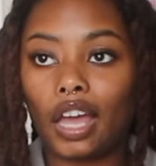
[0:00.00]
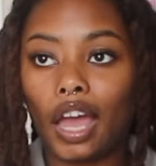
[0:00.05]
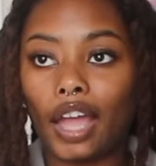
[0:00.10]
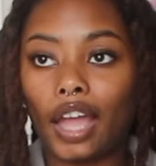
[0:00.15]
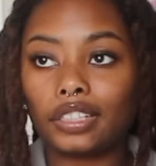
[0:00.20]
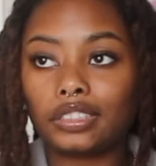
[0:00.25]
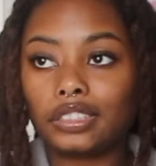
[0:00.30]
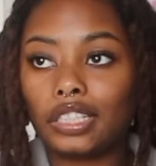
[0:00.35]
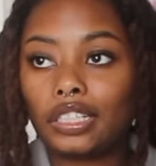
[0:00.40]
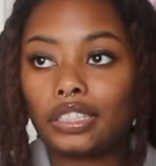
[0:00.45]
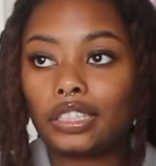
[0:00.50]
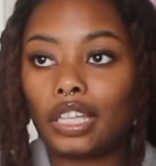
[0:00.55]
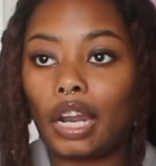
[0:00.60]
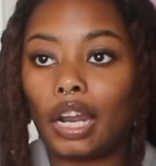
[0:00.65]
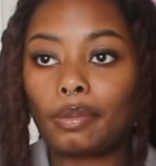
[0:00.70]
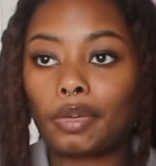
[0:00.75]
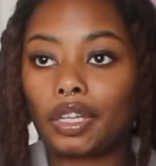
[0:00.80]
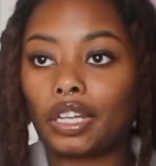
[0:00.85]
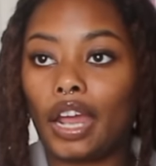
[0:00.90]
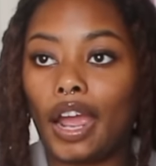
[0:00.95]
I think that
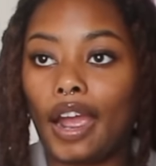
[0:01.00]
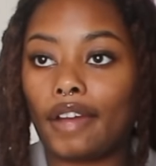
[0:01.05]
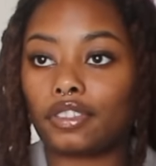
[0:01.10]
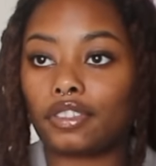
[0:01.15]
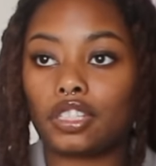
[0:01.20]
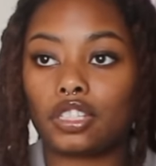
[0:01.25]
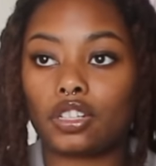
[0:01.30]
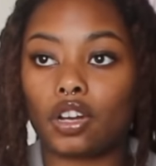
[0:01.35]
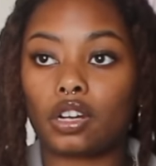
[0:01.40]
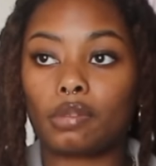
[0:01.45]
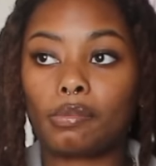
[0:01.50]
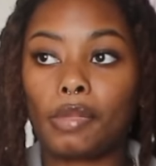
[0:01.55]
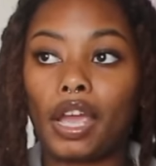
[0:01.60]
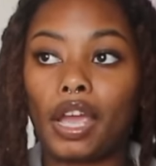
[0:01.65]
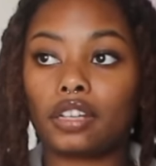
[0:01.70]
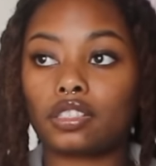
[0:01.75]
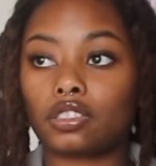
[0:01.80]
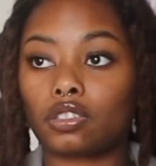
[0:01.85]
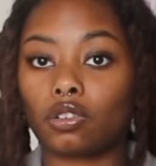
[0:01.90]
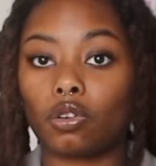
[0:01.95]
I'm gonna have to start a
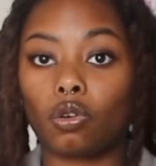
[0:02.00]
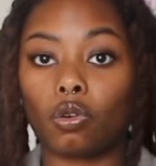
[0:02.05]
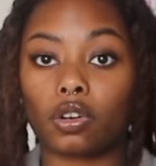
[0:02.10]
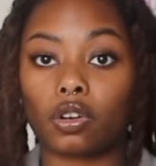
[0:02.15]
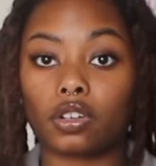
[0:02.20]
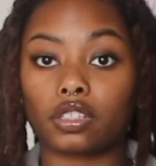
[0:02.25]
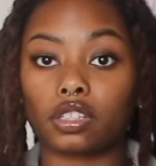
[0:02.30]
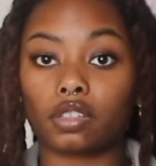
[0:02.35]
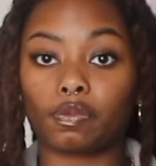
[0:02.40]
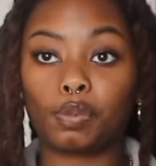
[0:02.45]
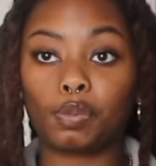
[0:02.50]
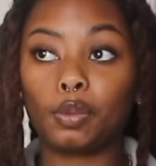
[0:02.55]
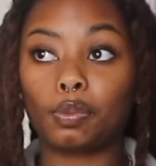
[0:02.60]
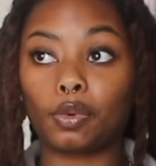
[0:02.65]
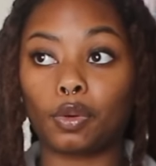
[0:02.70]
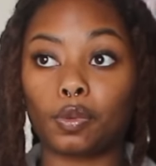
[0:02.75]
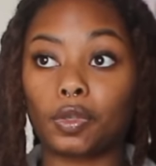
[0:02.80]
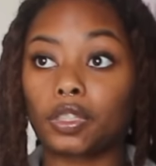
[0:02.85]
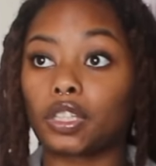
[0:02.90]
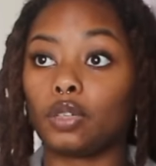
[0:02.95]
master course if
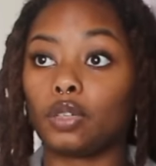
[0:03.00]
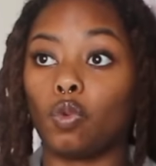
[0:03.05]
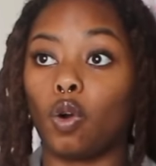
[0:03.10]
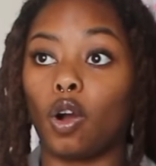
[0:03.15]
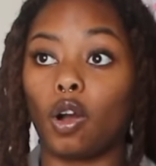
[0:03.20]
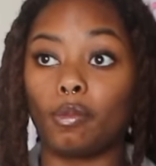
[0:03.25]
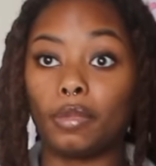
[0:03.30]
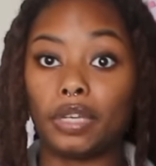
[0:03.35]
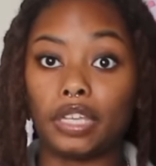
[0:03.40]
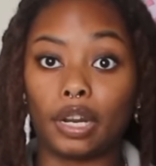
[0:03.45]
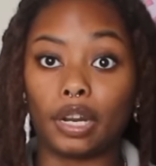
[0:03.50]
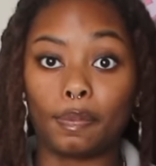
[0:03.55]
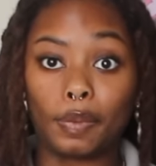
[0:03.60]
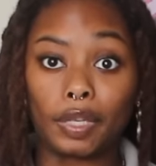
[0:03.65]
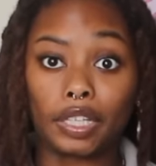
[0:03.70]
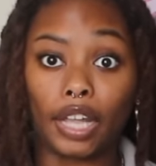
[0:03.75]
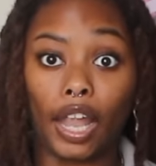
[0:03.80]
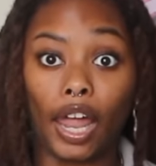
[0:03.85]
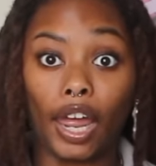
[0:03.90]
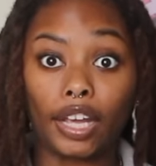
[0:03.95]
people really want me to
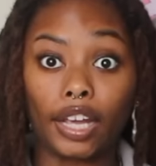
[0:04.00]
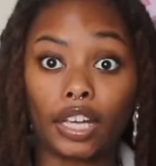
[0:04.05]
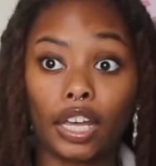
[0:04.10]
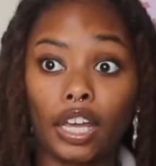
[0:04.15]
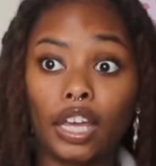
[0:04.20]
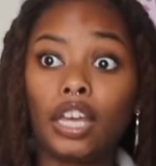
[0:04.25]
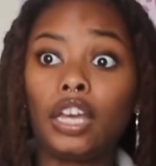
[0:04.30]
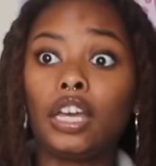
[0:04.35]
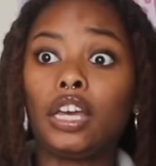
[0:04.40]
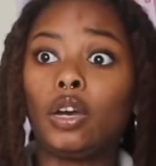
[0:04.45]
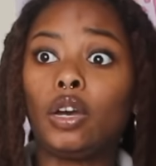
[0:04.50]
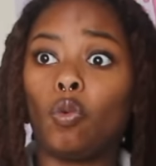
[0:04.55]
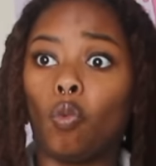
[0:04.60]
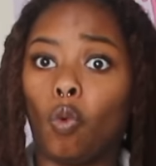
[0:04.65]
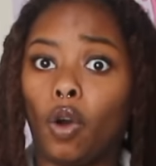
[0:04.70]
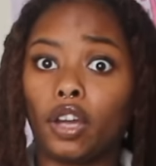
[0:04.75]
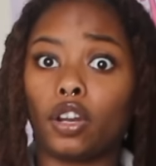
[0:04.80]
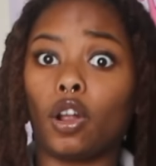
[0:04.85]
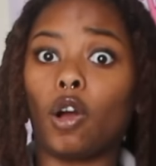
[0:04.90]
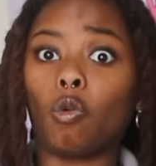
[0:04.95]
be, like,
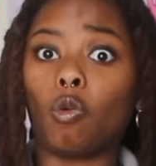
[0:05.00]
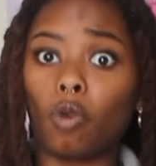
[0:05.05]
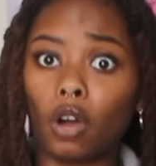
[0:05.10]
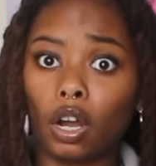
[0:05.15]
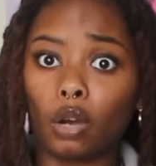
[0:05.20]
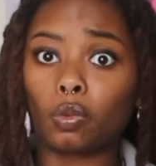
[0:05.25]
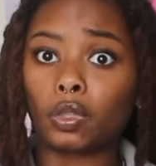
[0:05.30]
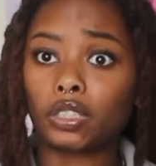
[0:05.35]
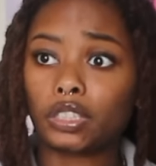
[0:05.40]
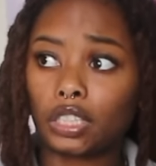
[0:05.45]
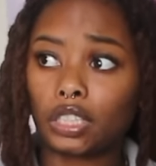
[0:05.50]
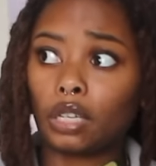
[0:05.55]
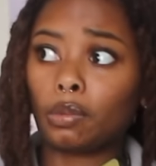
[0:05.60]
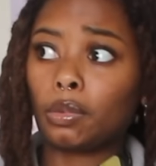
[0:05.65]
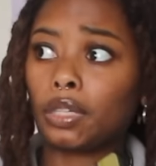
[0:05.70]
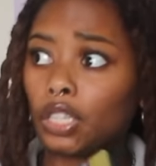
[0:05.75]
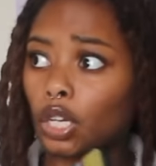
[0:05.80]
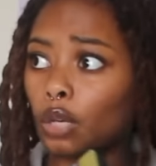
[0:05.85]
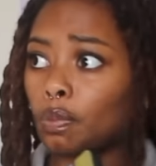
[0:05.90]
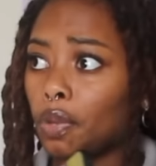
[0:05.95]
one-on-one with them
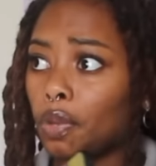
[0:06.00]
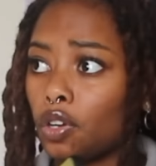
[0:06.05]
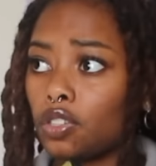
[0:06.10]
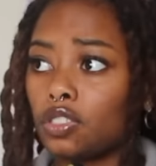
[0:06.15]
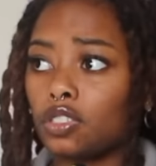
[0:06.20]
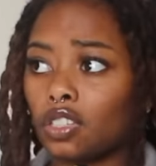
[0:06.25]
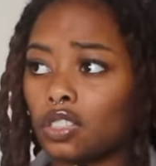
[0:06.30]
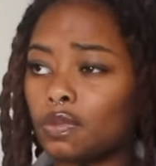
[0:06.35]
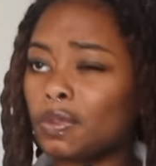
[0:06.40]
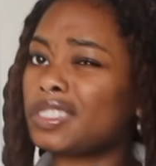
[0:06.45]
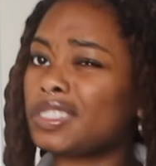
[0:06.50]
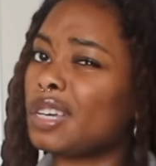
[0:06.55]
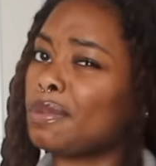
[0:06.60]
and their personal experience.